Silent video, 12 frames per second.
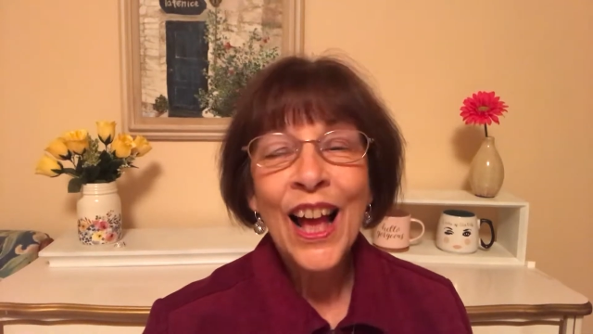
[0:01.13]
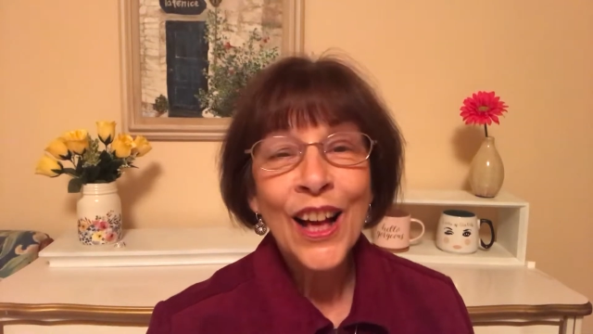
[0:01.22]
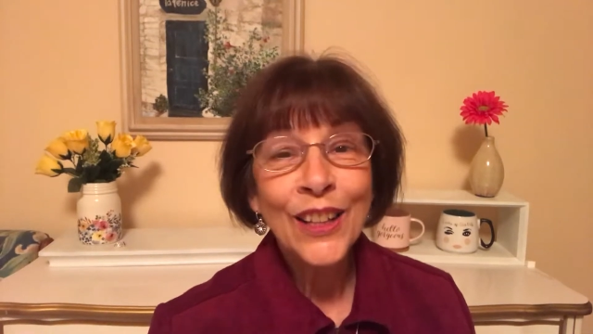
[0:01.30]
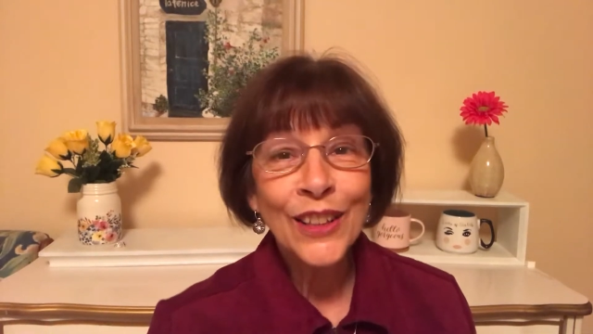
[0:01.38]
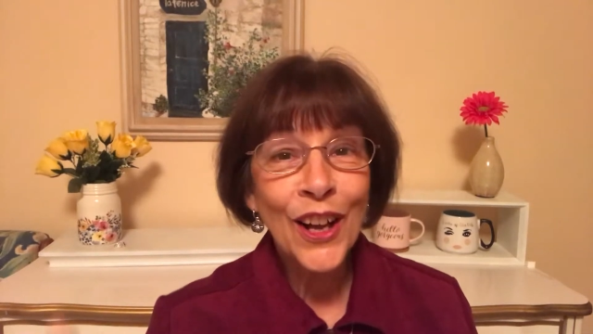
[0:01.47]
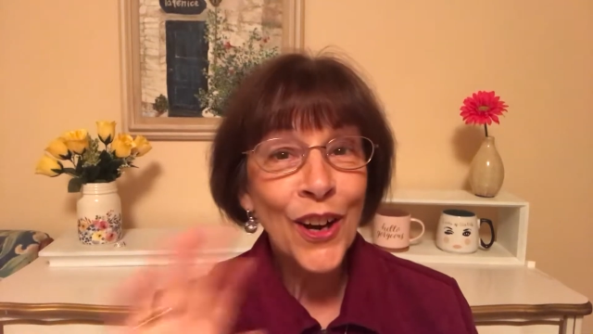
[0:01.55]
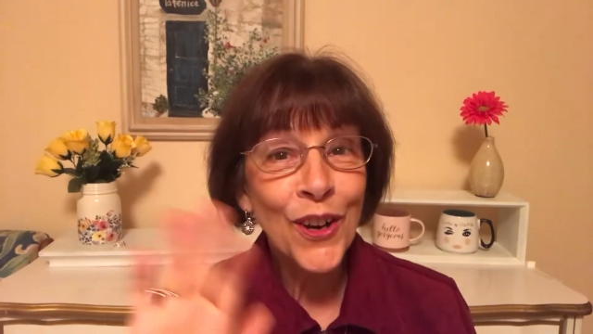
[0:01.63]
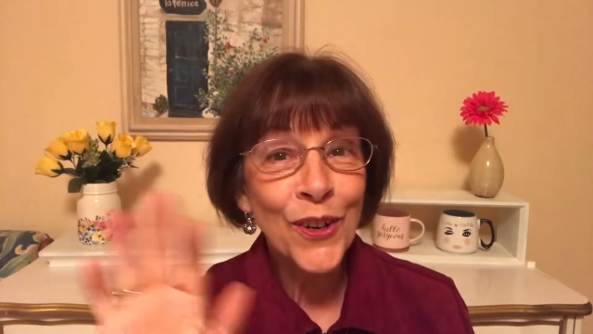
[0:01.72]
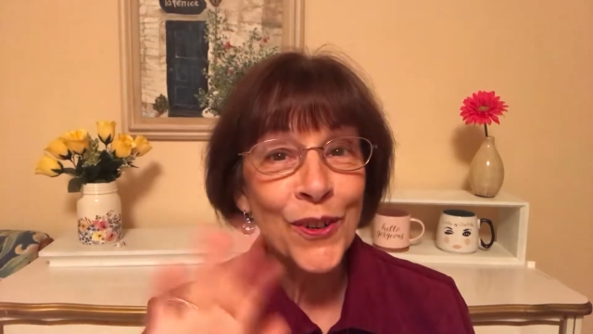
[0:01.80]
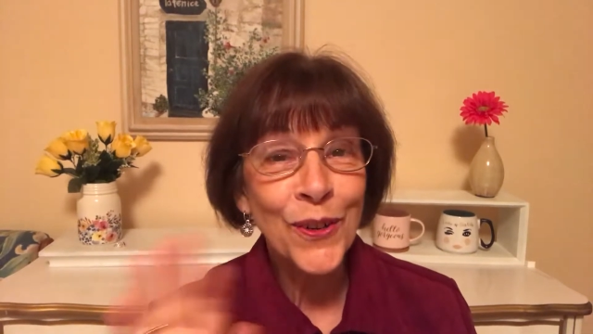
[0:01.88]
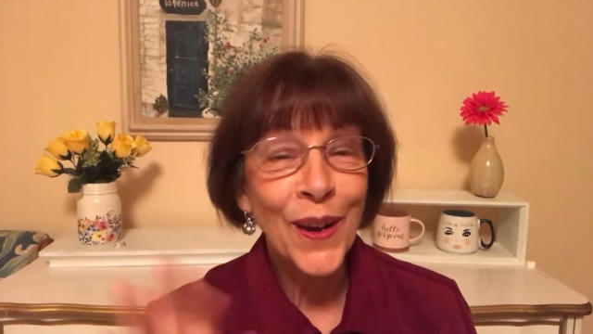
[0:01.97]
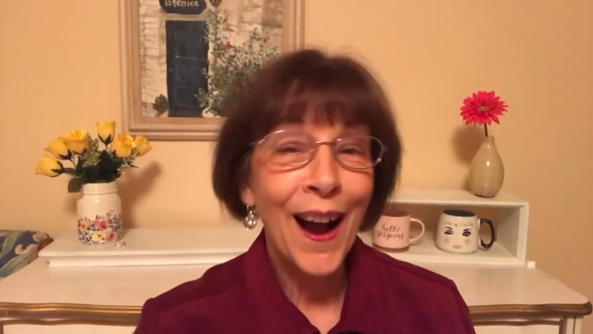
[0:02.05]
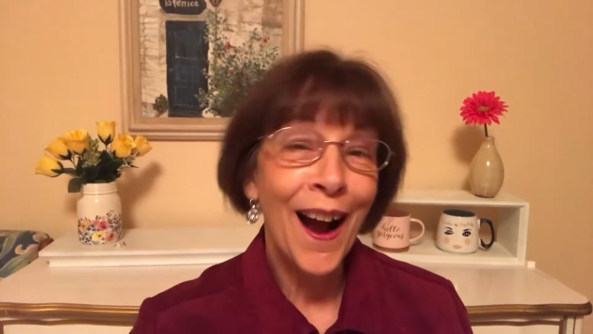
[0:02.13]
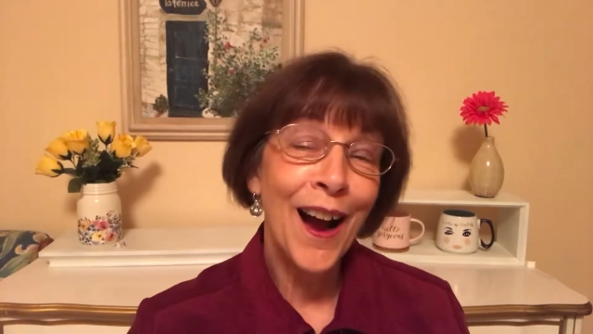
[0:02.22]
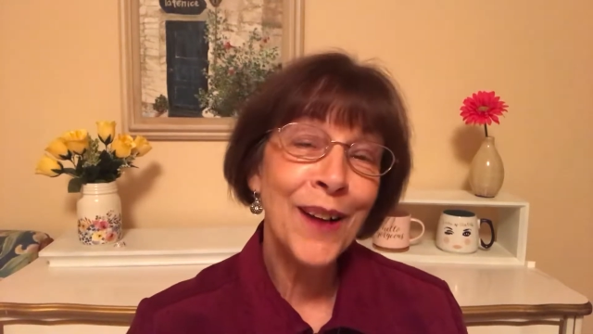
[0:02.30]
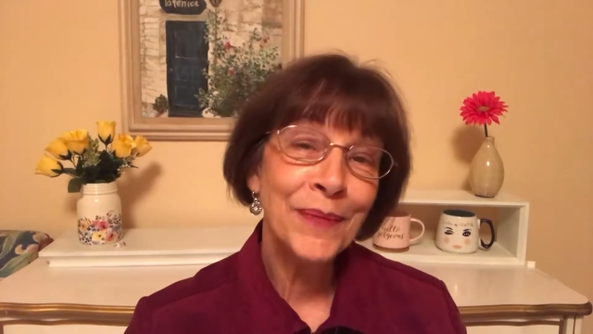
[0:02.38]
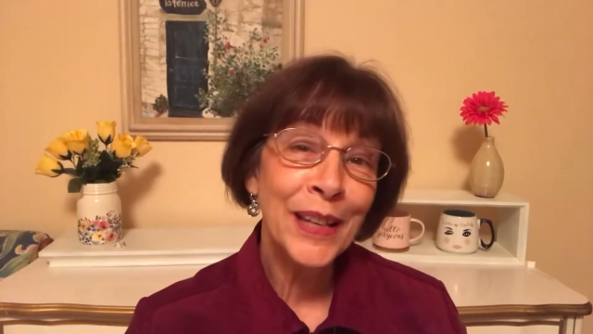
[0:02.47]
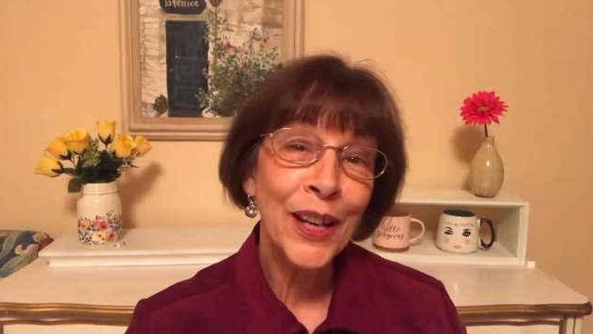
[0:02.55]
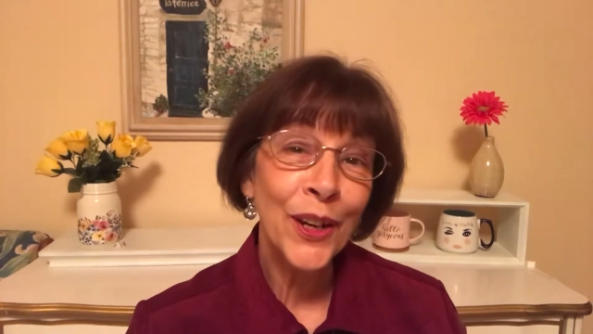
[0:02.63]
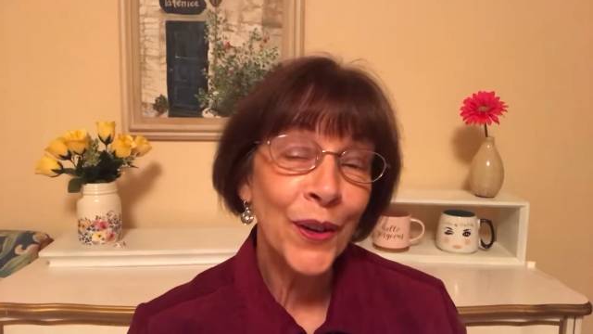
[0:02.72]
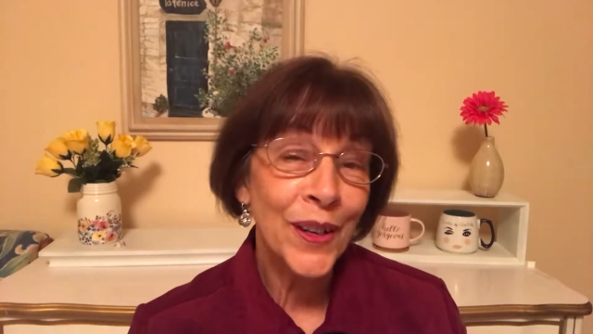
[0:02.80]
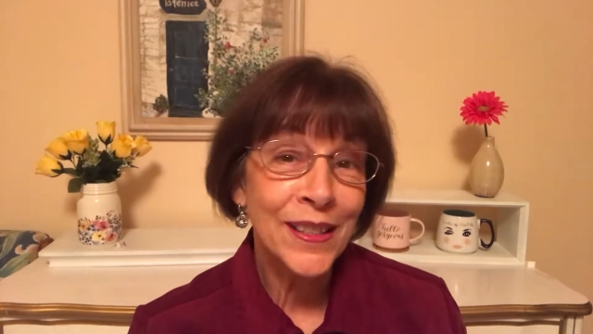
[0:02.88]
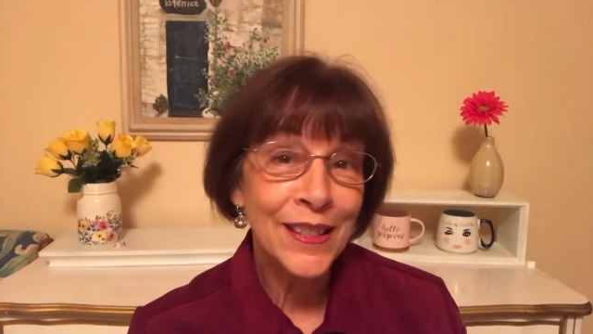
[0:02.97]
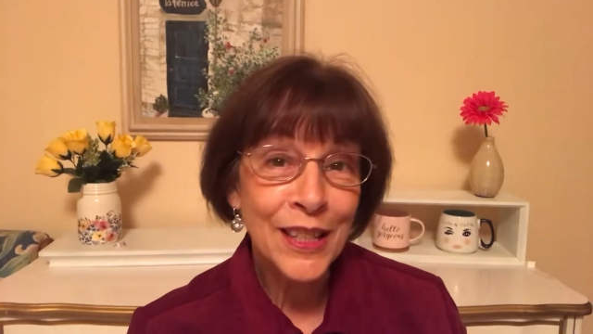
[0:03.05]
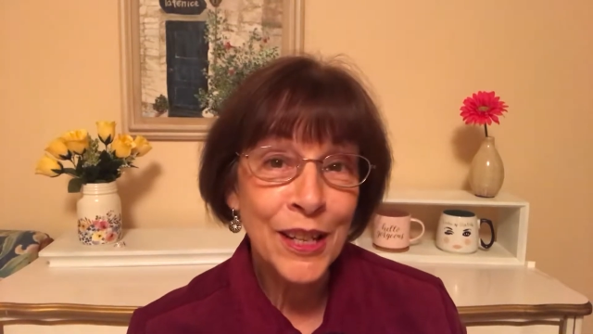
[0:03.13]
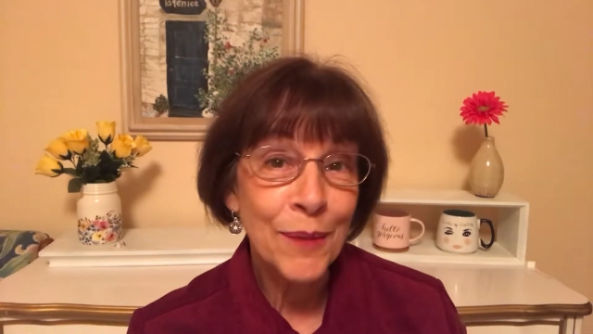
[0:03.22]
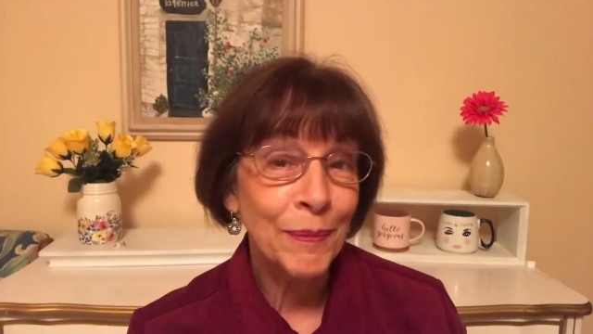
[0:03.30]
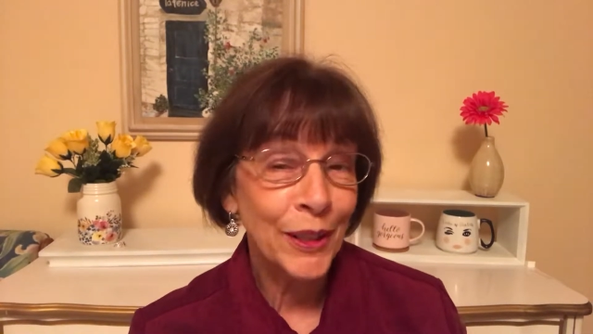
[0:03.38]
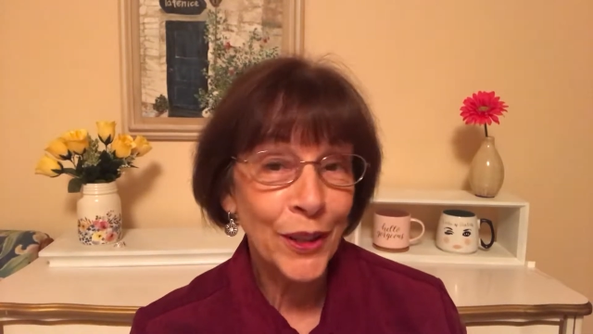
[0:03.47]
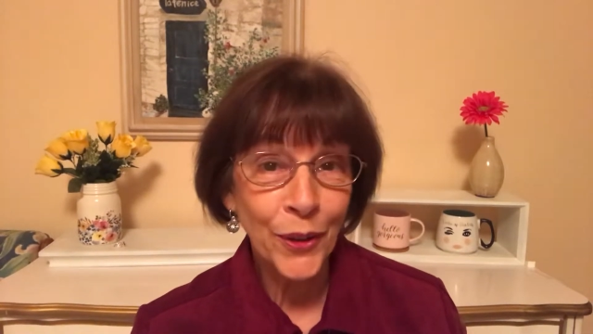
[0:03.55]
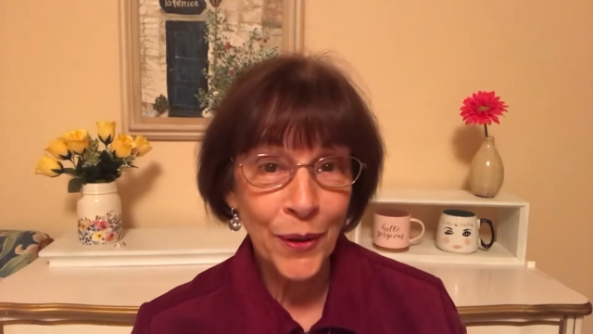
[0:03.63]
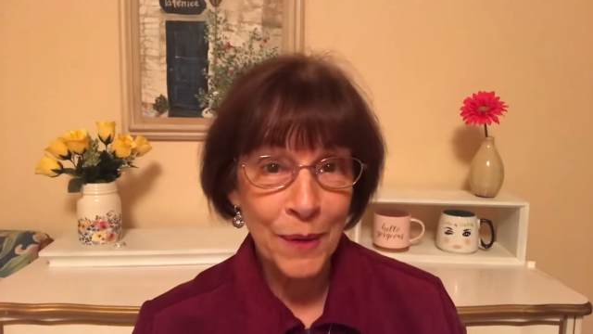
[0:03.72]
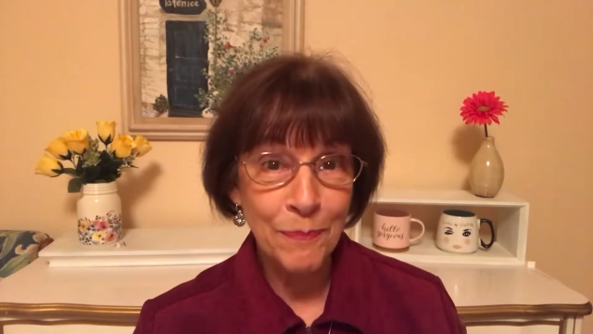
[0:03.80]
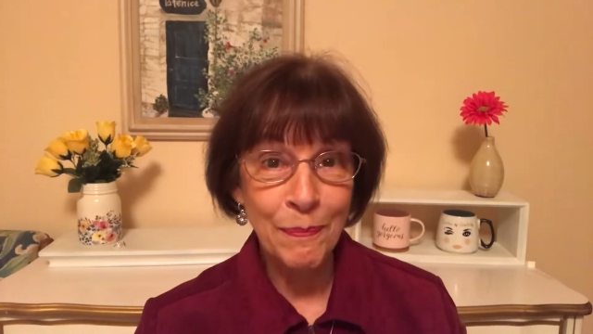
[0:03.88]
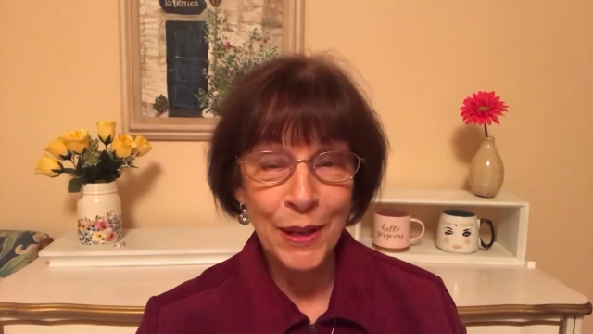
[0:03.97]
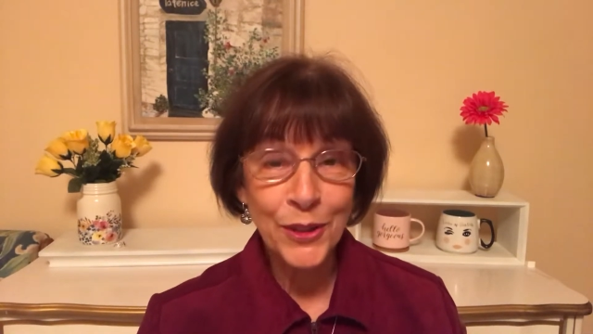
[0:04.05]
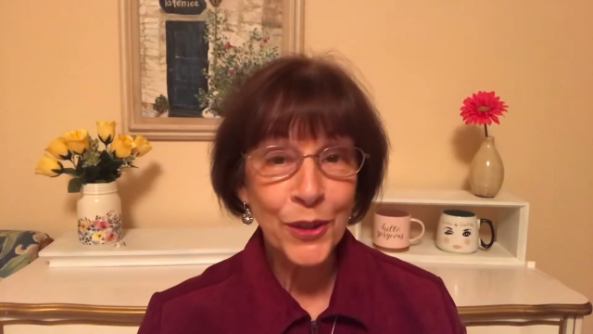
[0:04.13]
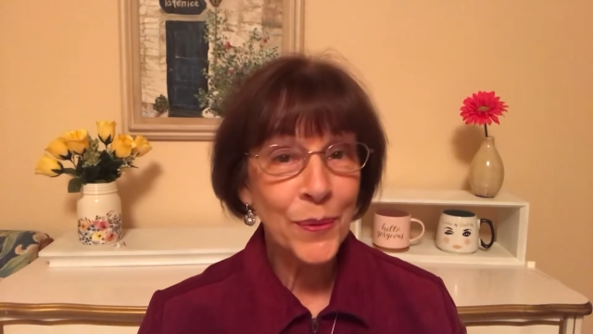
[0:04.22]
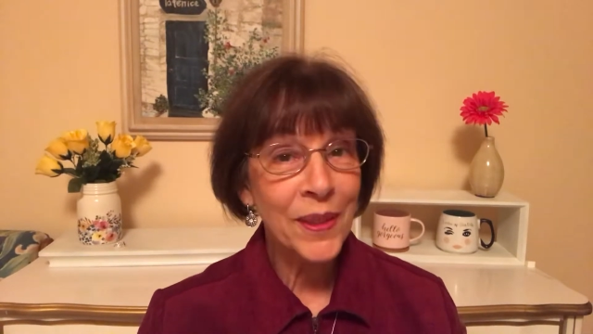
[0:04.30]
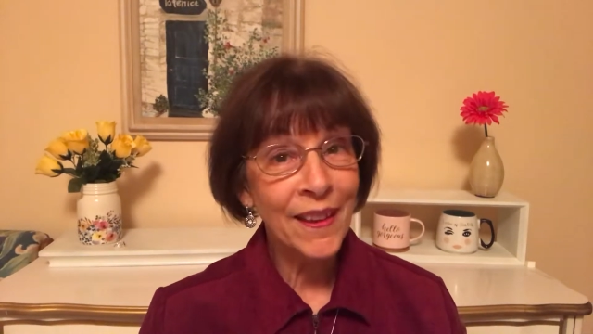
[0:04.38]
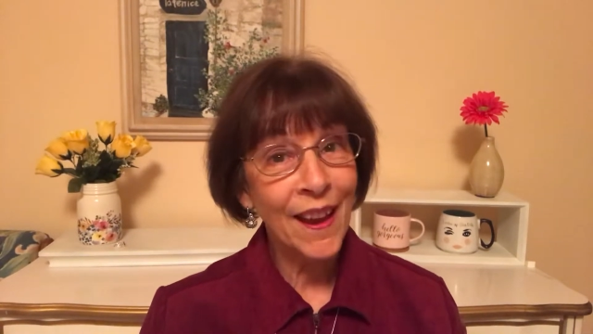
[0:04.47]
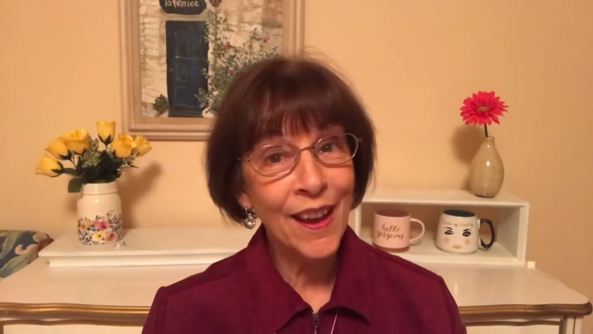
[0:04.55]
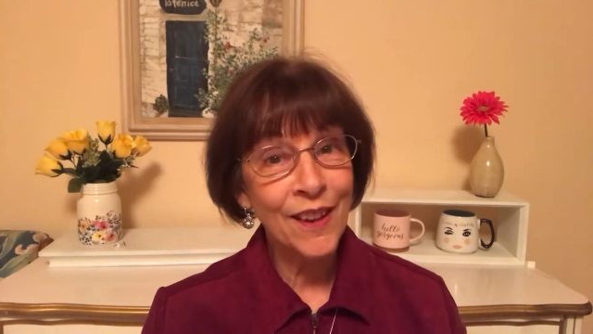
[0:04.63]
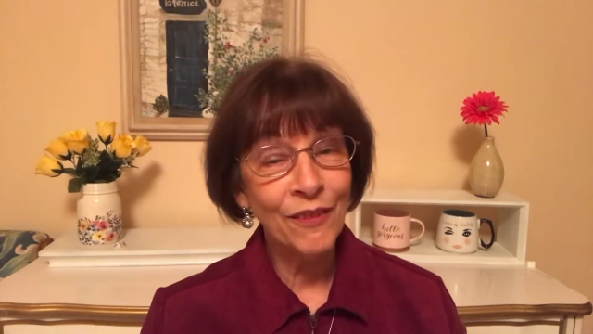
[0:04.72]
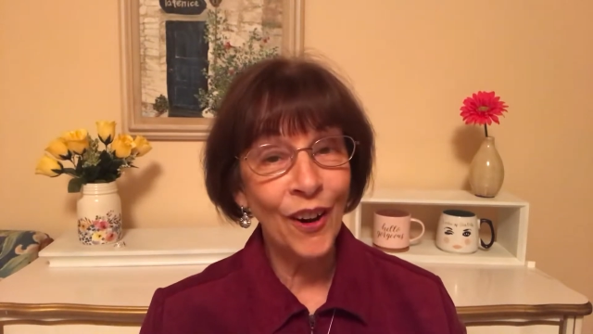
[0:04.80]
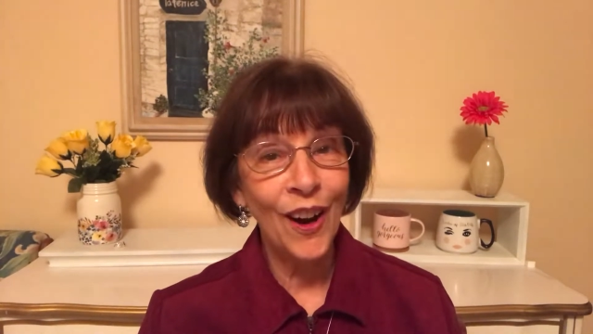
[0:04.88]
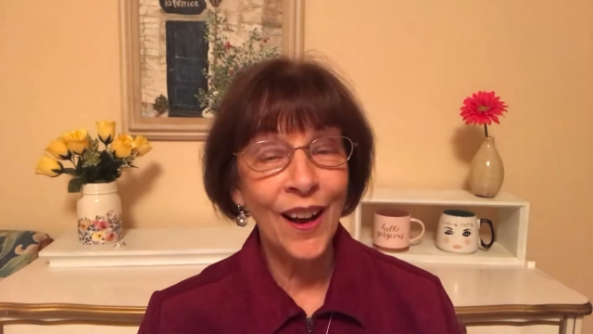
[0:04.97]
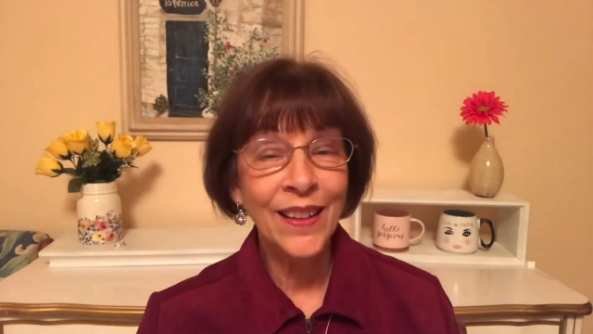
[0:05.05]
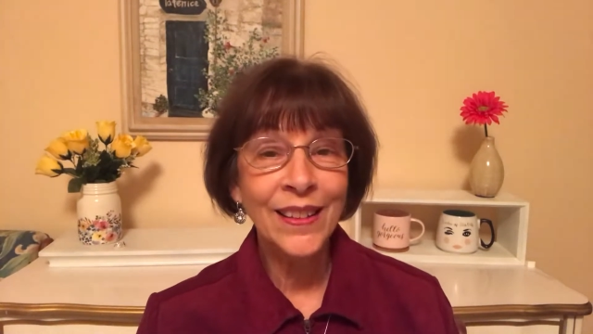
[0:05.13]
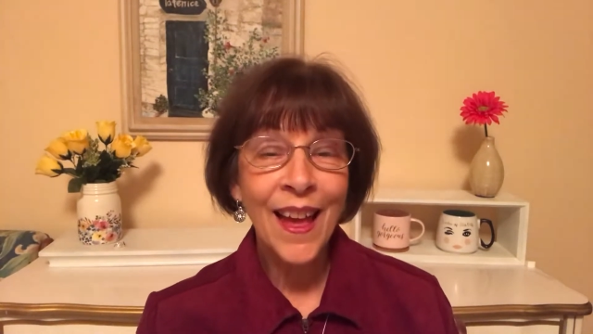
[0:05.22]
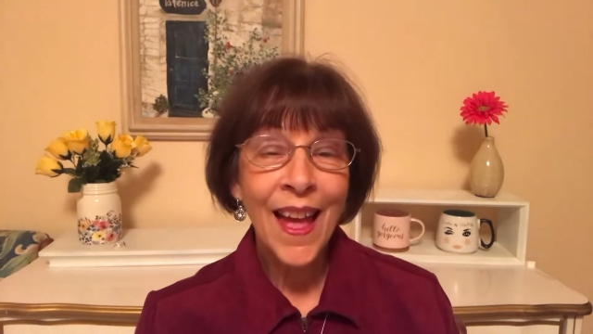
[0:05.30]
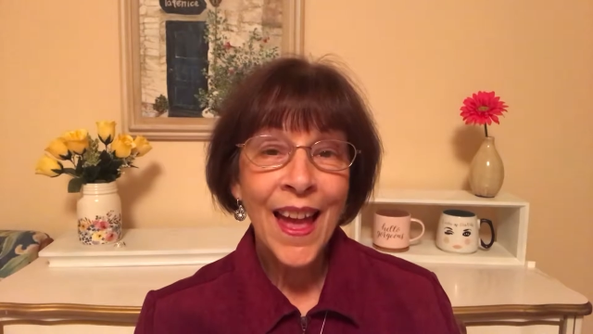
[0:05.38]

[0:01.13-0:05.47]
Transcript: Hello, I'm Karen, team leader and mentor with Avon,